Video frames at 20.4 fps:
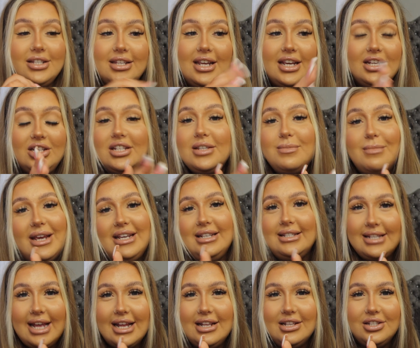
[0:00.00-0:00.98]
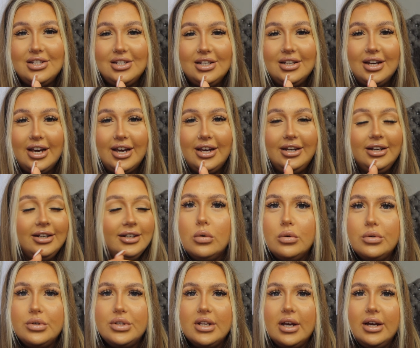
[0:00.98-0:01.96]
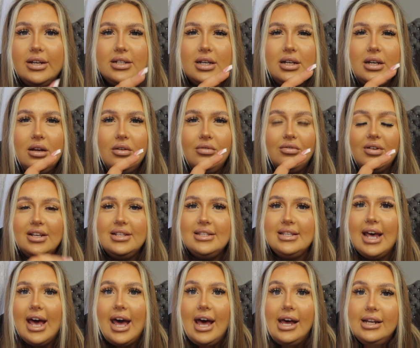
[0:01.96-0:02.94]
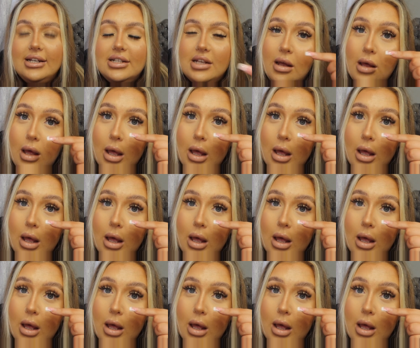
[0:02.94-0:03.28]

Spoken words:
it just makes sense, you know? Also, I don't know if I said,